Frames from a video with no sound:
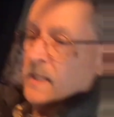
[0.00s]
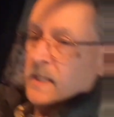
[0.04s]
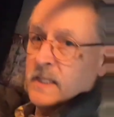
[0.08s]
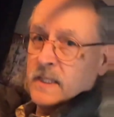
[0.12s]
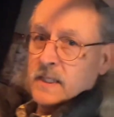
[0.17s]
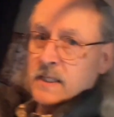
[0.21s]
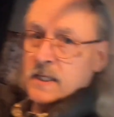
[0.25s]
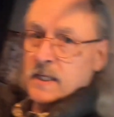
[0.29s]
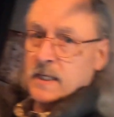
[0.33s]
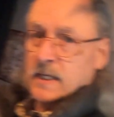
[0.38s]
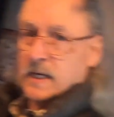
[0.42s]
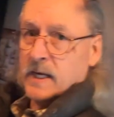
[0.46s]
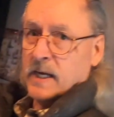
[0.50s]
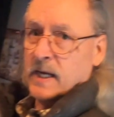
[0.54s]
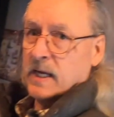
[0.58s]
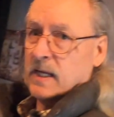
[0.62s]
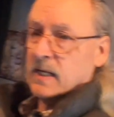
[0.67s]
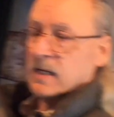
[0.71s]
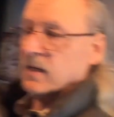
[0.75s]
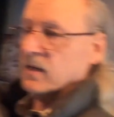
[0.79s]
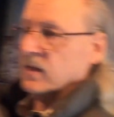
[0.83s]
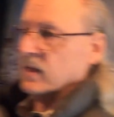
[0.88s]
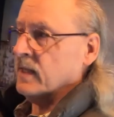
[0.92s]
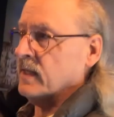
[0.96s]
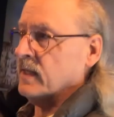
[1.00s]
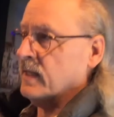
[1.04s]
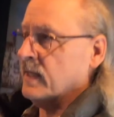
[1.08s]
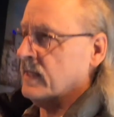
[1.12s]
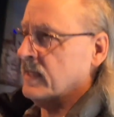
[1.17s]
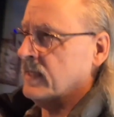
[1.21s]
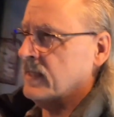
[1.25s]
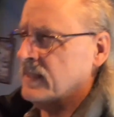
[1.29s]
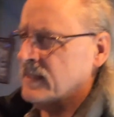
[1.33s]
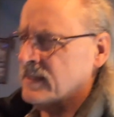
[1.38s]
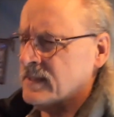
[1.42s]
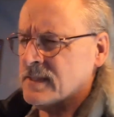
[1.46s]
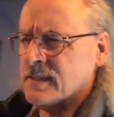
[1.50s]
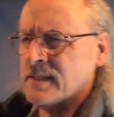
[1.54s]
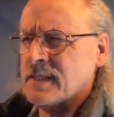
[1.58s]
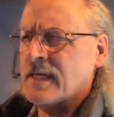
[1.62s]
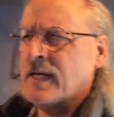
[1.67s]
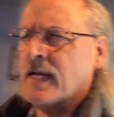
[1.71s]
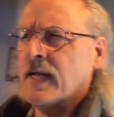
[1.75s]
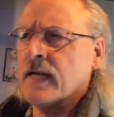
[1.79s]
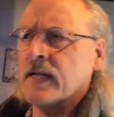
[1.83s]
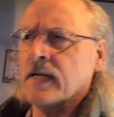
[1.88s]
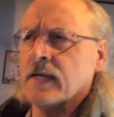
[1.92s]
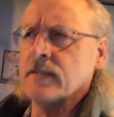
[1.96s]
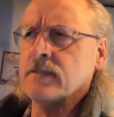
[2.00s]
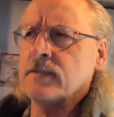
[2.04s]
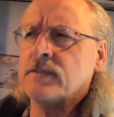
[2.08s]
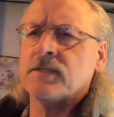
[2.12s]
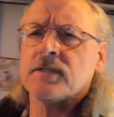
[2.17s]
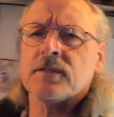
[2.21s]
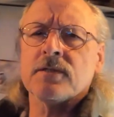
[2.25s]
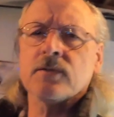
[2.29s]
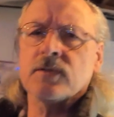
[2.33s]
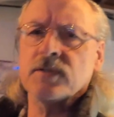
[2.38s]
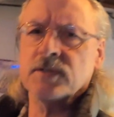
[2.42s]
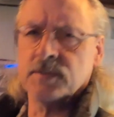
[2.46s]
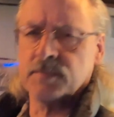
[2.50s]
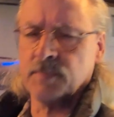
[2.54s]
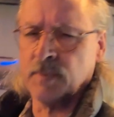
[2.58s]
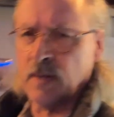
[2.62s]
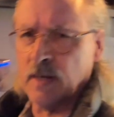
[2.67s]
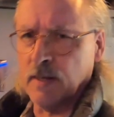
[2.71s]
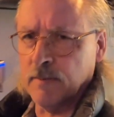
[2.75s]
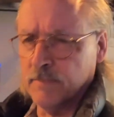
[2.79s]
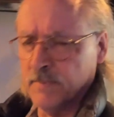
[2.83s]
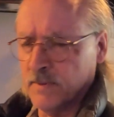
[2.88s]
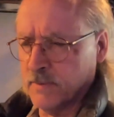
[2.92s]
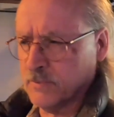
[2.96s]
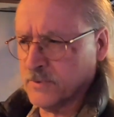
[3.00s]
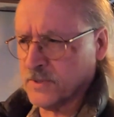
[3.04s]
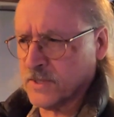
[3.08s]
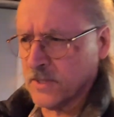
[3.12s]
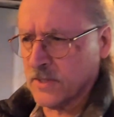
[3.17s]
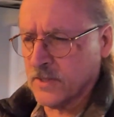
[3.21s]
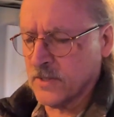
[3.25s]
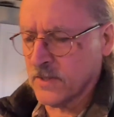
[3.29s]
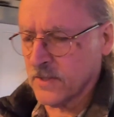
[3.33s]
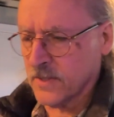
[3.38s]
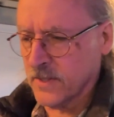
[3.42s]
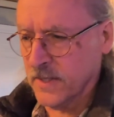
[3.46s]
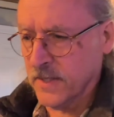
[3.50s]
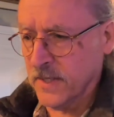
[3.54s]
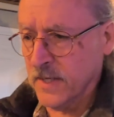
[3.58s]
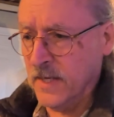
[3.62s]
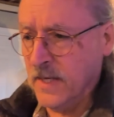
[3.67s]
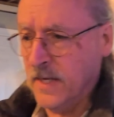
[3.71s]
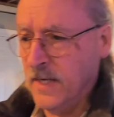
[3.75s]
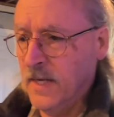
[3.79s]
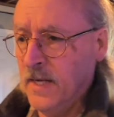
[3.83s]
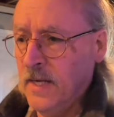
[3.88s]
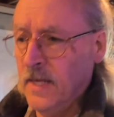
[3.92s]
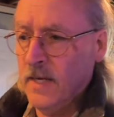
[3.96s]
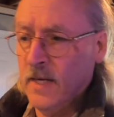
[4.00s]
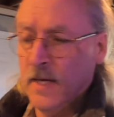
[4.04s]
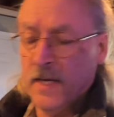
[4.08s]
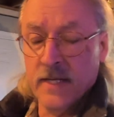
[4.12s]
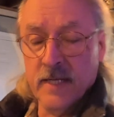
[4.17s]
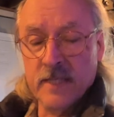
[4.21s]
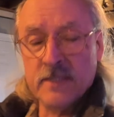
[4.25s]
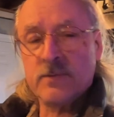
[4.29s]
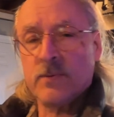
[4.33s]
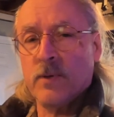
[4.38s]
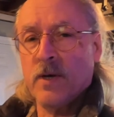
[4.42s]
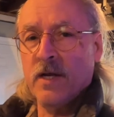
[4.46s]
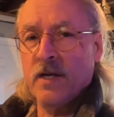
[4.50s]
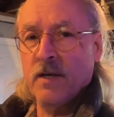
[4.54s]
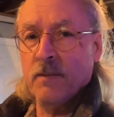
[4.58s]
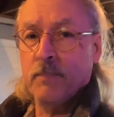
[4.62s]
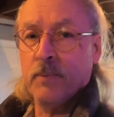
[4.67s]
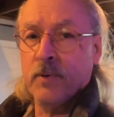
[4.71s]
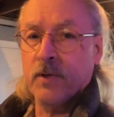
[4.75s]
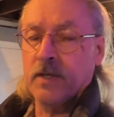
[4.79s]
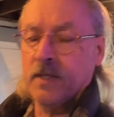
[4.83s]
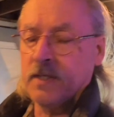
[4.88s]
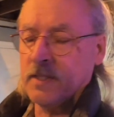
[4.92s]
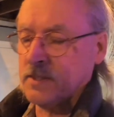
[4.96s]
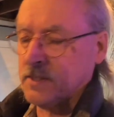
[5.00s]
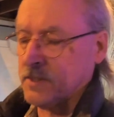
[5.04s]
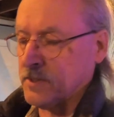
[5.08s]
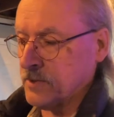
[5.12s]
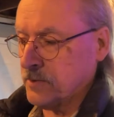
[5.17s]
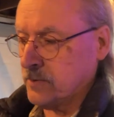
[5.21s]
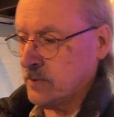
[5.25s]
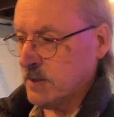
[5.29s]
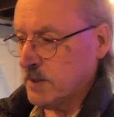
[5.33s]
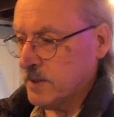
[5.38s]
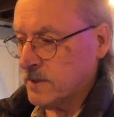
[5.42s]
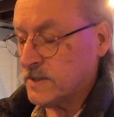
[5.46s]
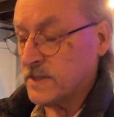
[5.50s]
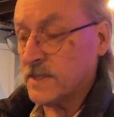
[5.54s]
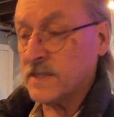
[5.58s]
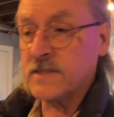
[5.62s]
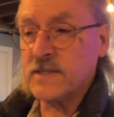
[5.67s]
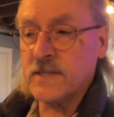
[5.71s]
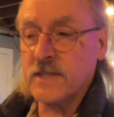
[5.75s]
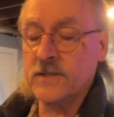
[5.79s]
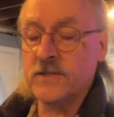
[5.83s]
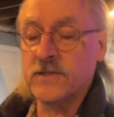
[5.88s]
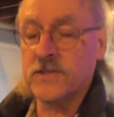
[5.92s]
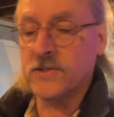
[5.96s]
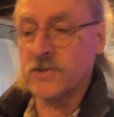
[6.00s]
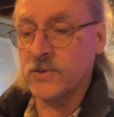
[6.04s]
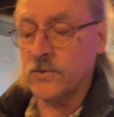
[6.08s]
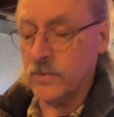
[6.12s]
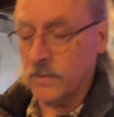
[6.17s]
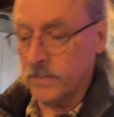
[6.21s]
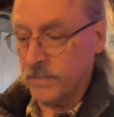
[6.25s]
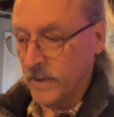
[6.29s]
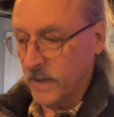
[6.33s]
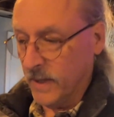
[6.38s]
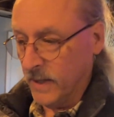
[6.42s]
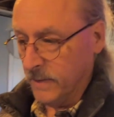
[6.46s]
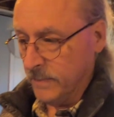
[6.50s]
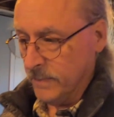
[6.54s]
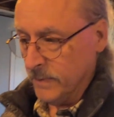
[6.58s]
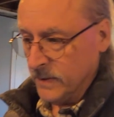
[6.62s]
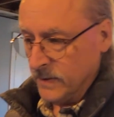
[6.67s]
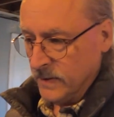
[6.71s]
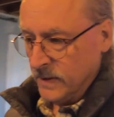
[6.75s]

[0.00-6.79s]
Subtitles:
that I had to. It had a sewage problem that was occurring, and that's why I had to put in the 6-inch sewer pipe,